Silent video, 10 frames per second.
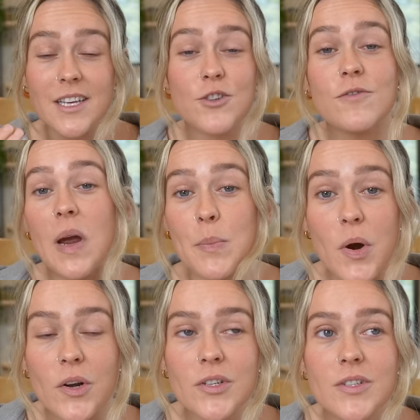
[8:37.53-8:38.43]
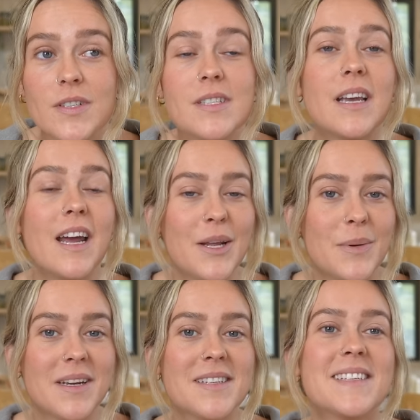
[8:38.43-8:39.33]
such fine particles.
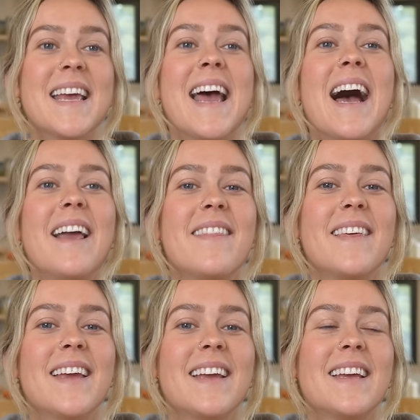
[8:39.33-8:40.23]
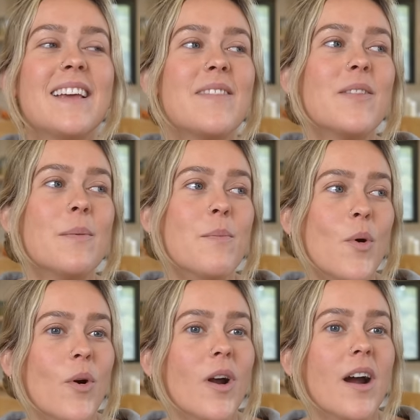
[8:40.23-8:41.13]
Anyways, I think the
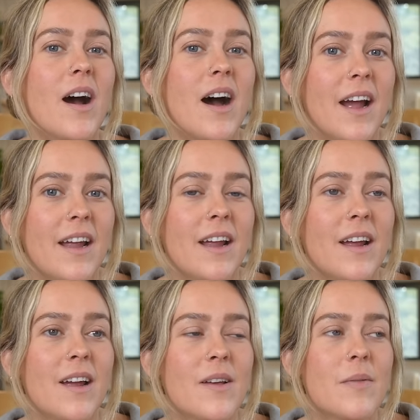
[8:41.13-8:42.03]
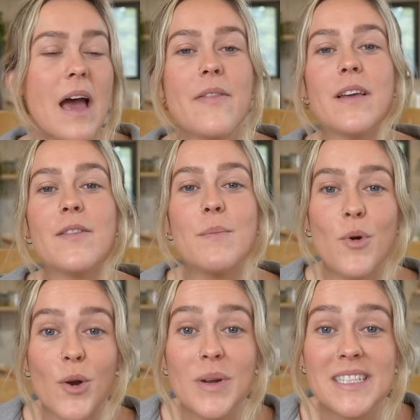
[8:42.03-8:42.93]
more I I think the
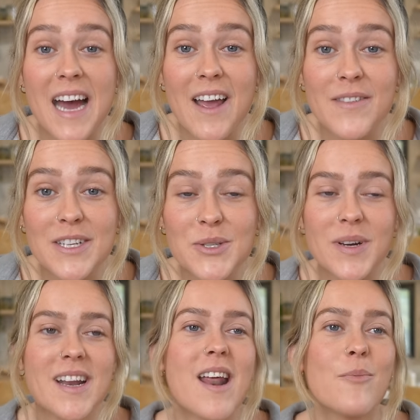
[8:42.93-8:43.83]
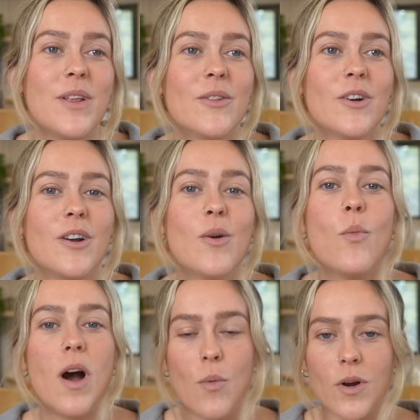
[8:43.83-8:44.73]
more we dive into it and we learn
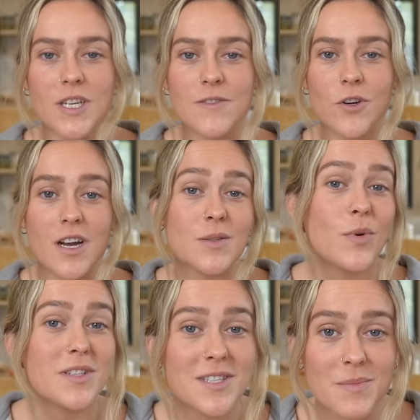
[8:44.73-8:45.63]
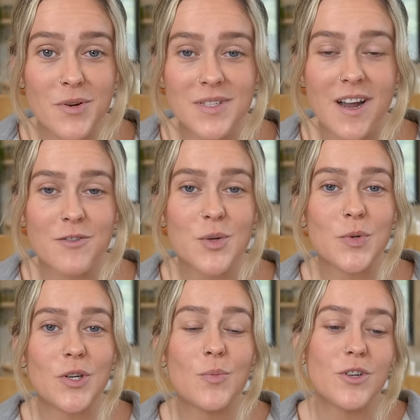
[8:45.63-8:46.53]
what works for us, what's the most
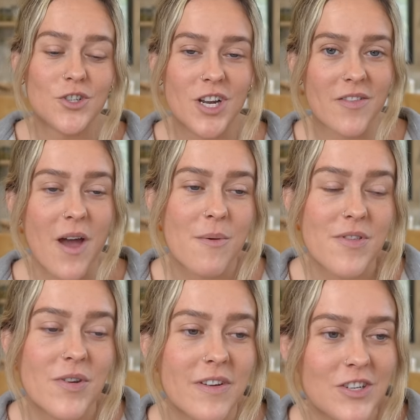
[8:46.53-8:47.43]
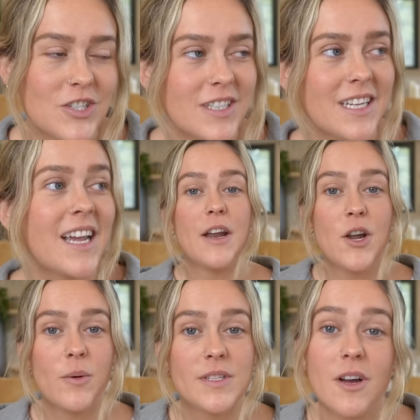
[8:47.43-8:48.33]
comfortable, we'll share that with you eventually. I
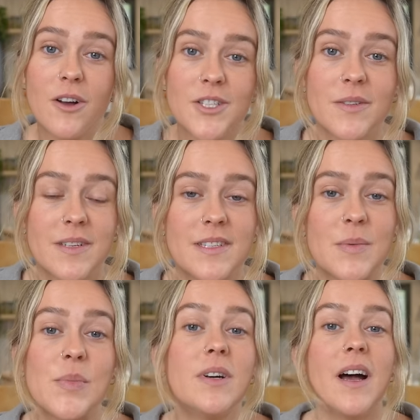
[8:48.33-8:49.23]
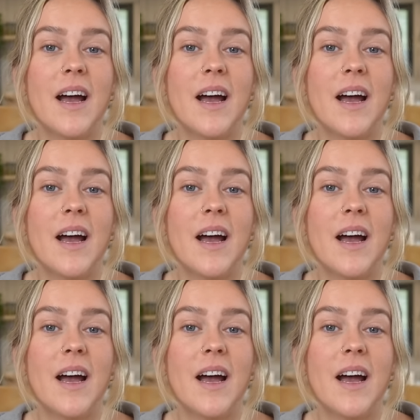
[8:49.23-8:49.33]
know it's also as simple